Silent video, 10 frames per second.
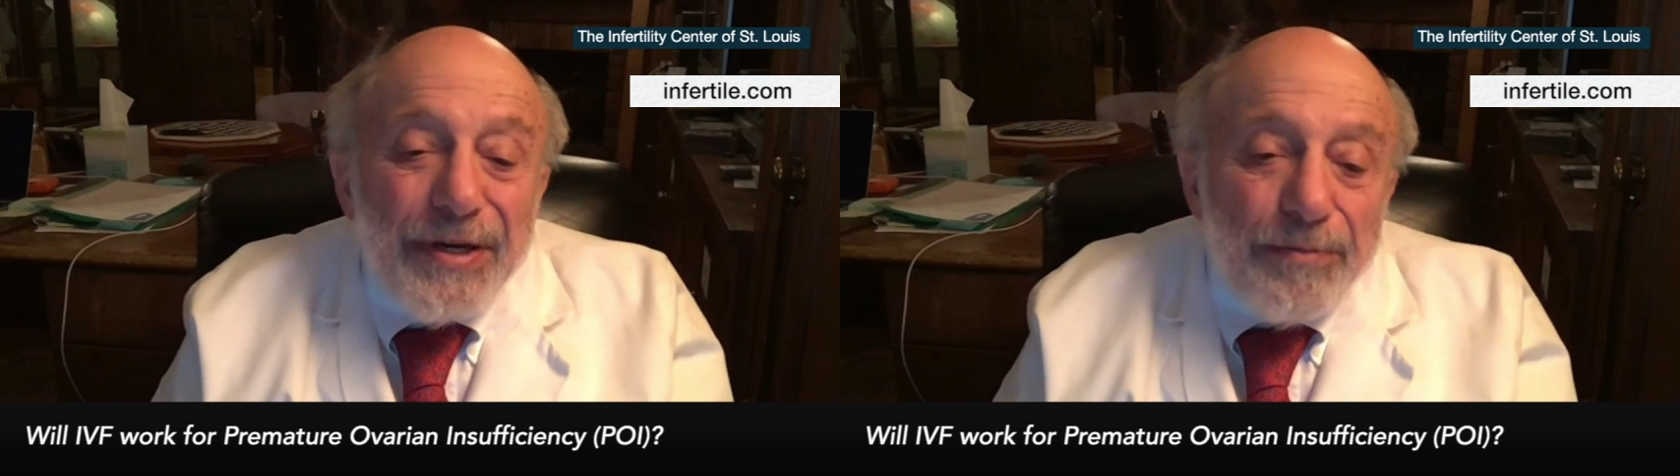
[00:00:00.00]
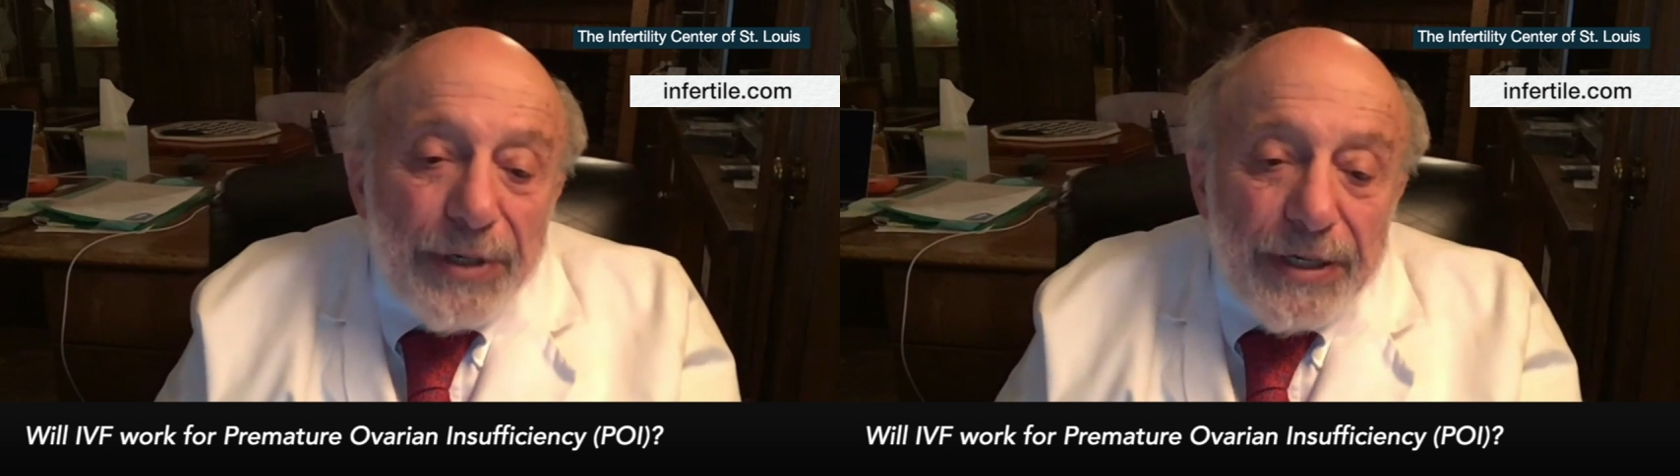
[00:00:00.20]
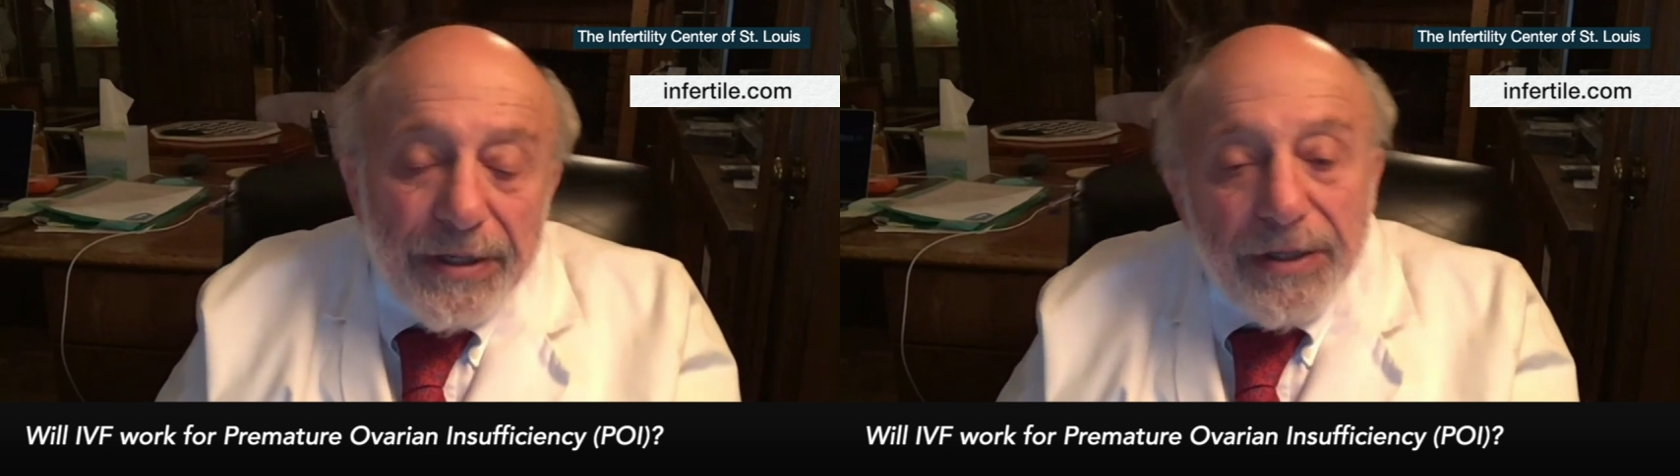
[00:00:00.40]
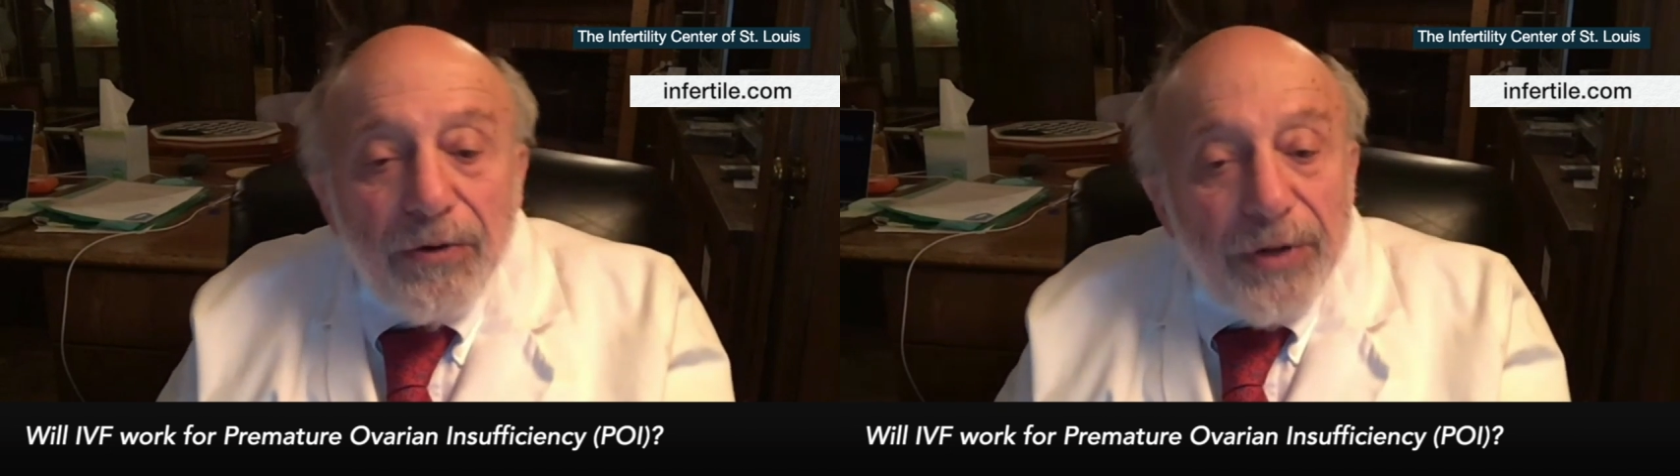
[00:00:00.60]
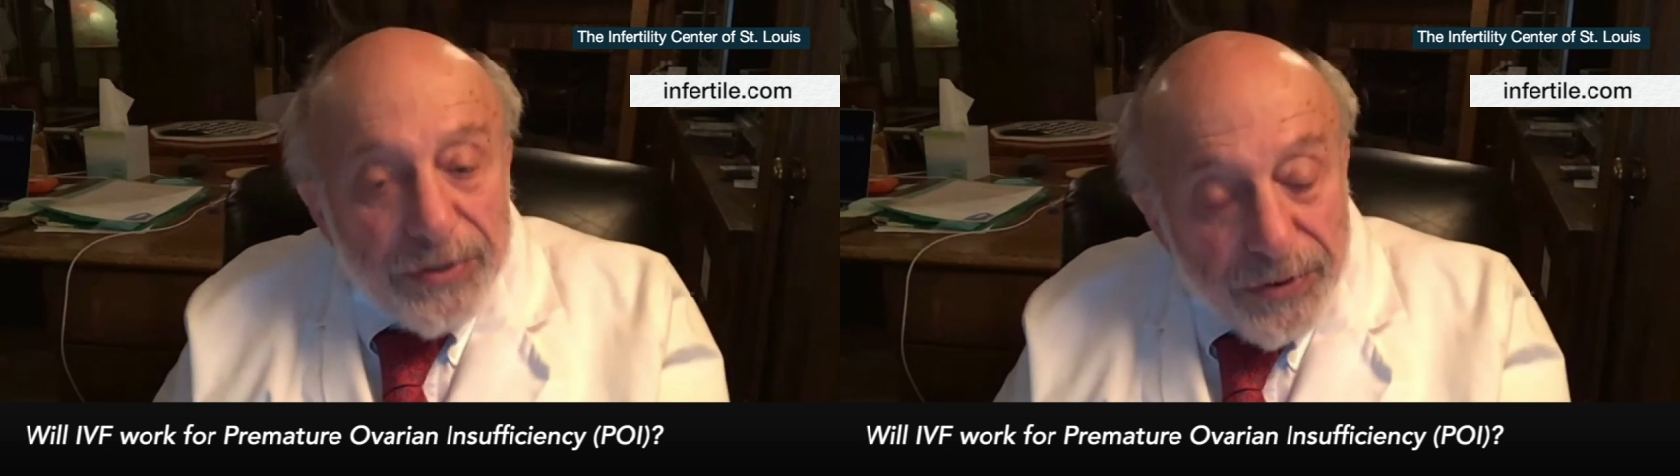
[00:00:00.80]
But
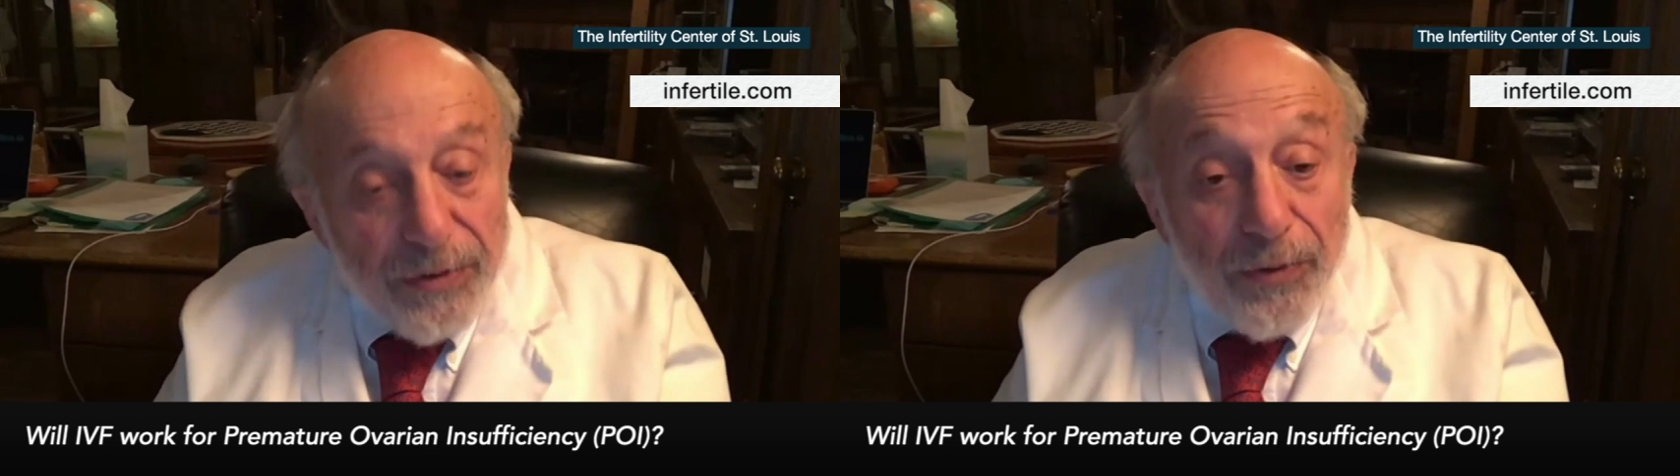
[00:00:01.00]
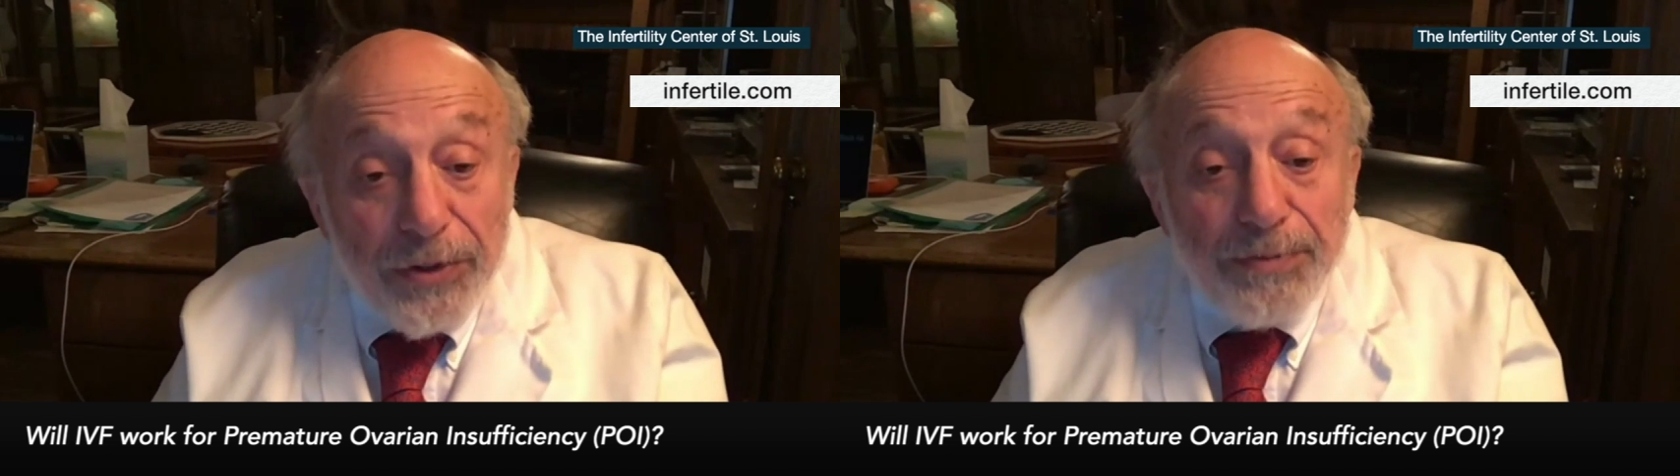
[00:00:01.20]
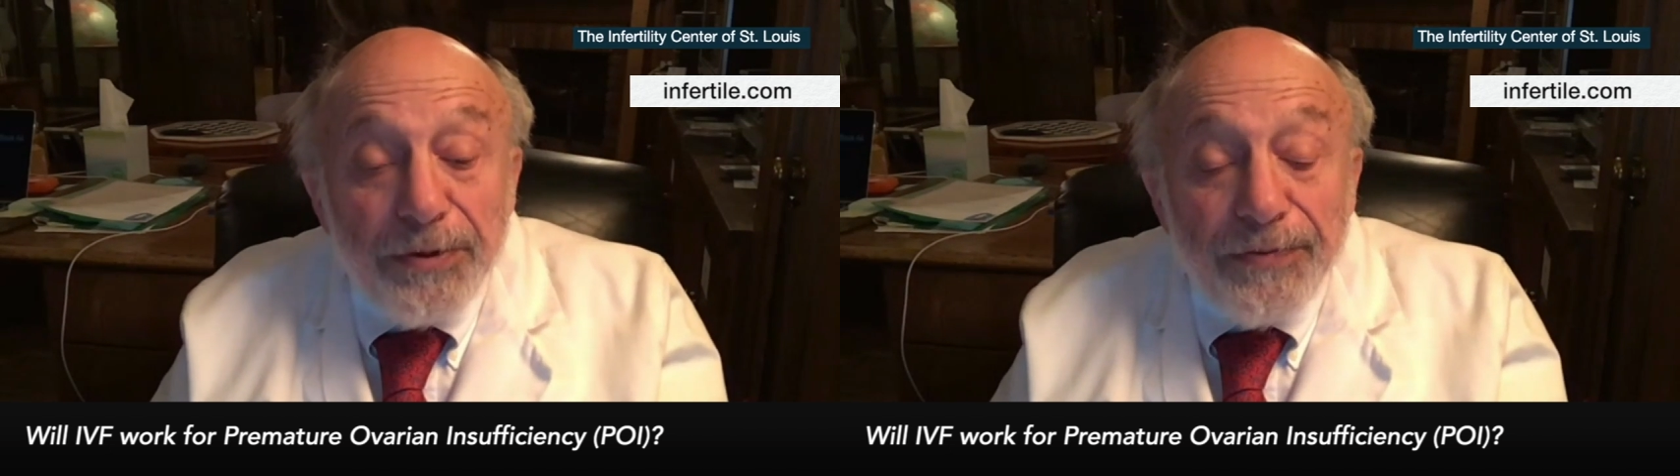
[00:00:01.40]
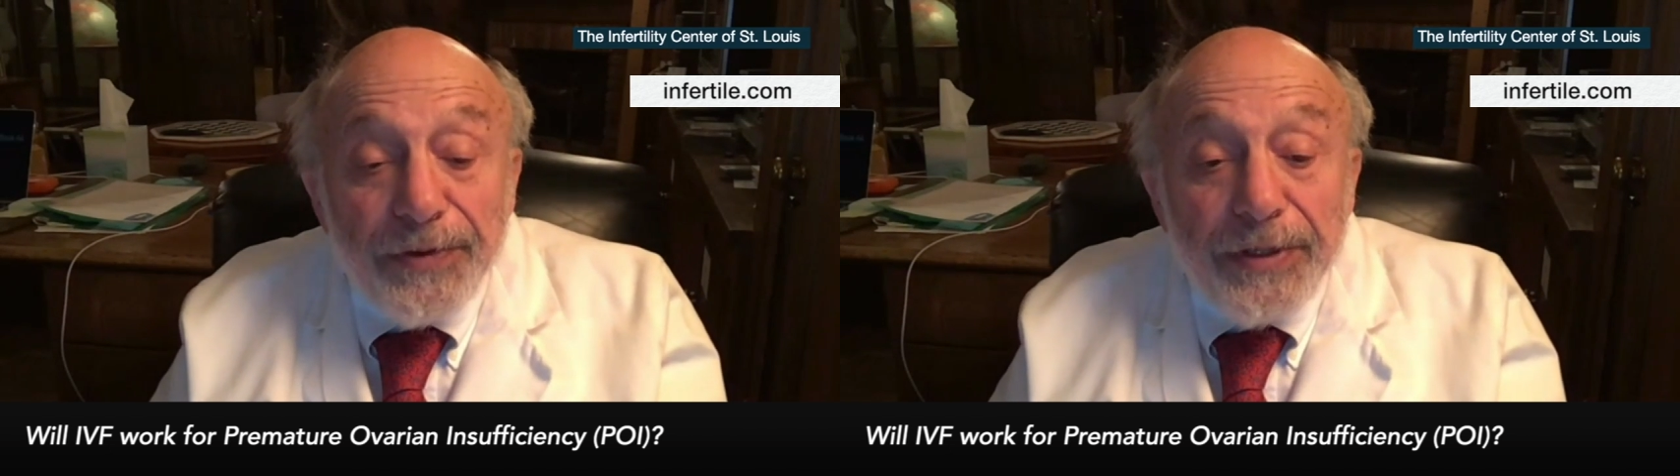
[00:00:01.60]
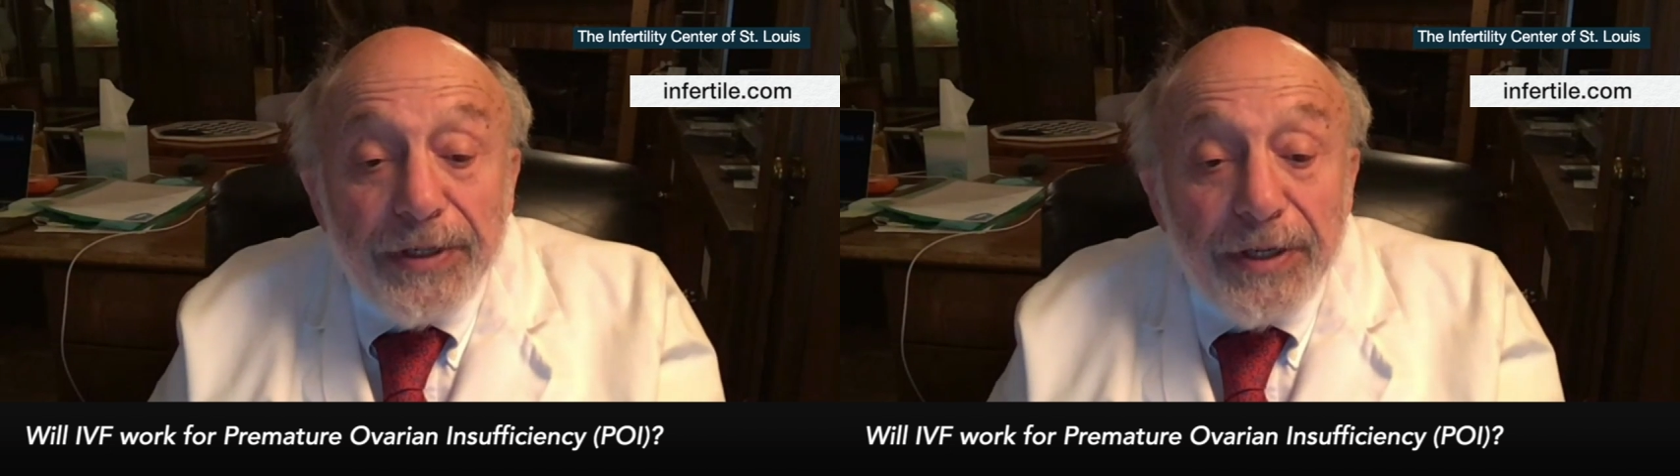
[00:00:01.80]
okay, so it works
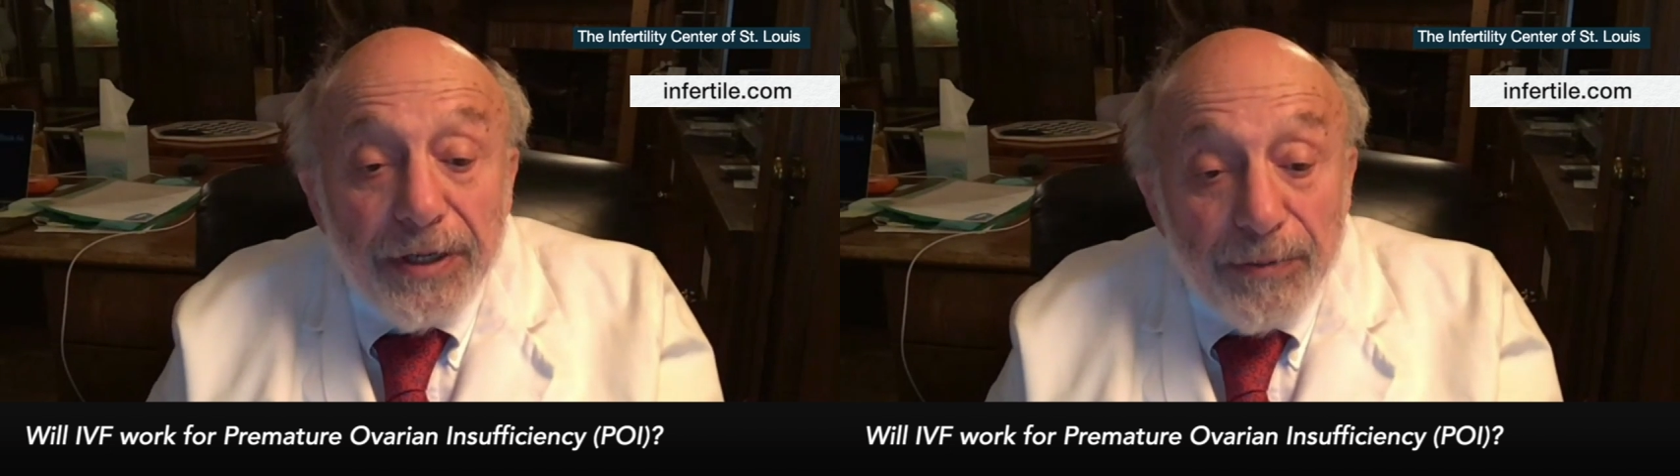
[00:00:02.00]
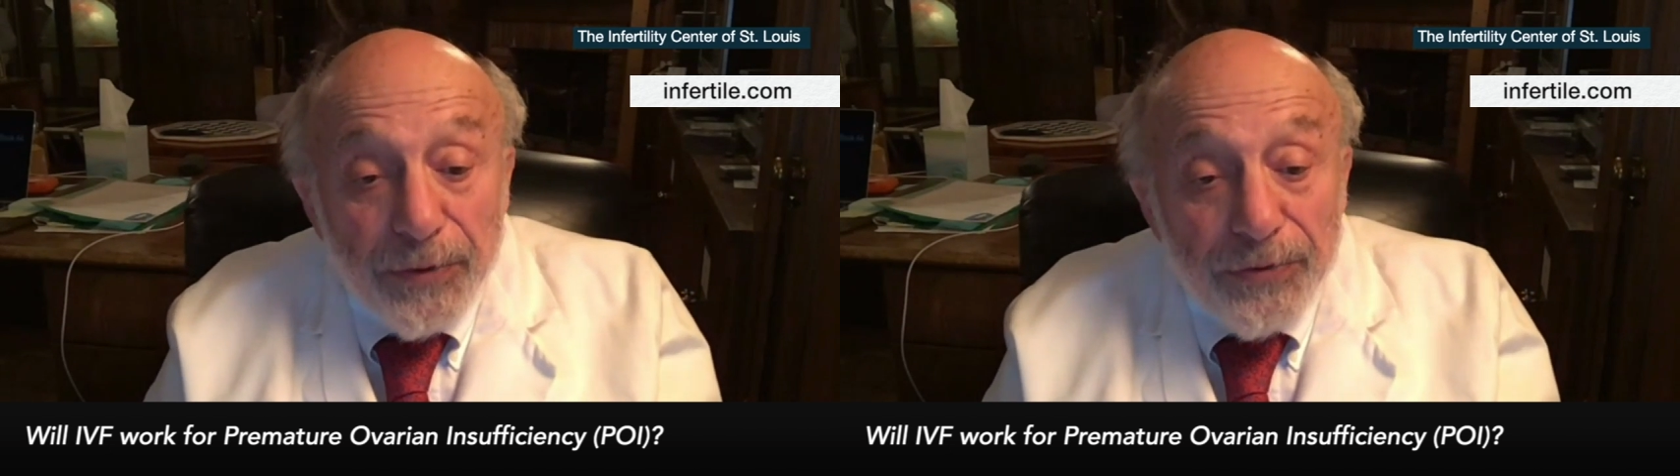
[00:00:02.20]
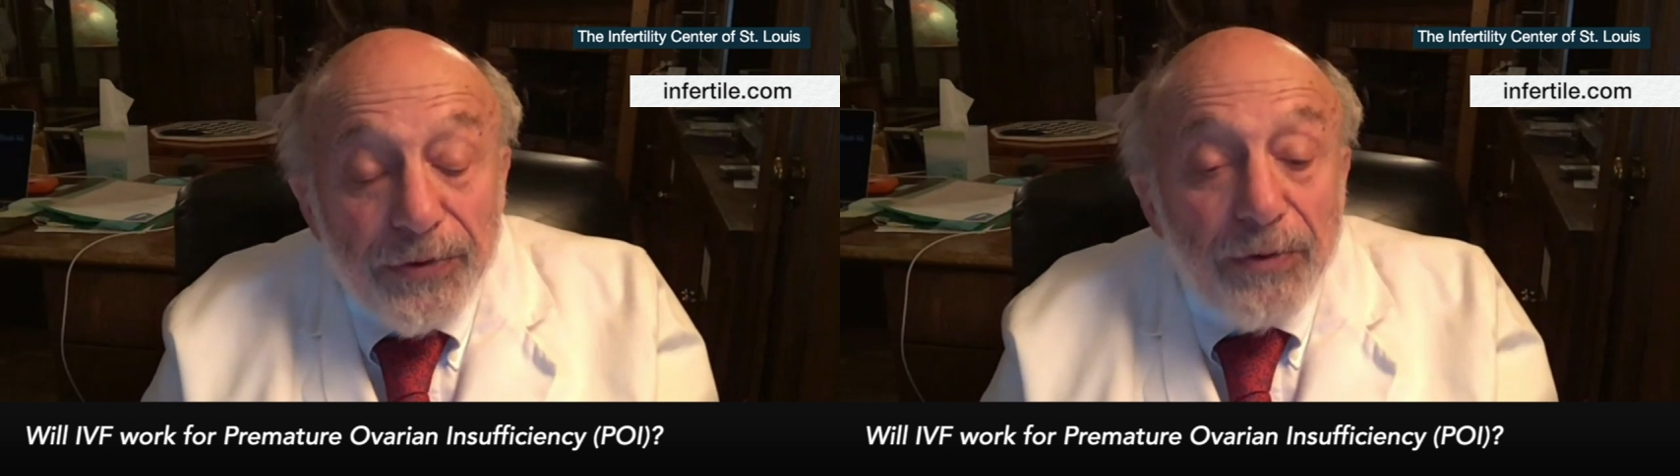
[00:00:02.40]
perfectly in animals.